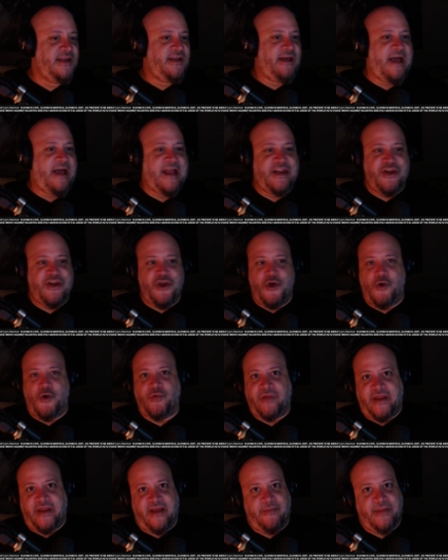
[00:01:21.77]
I
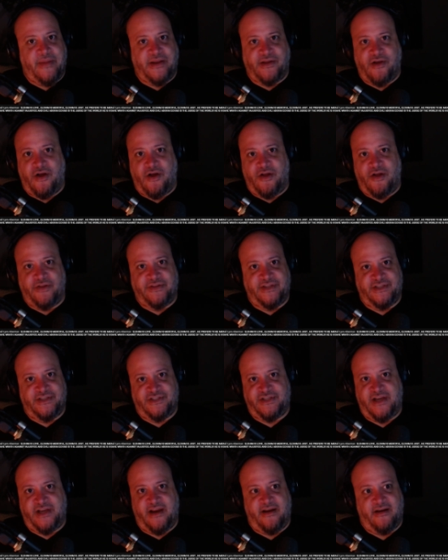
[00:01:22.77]
know that I've been called to
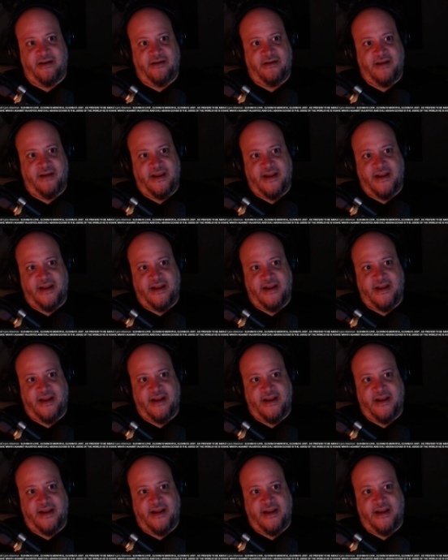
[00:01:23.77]
share,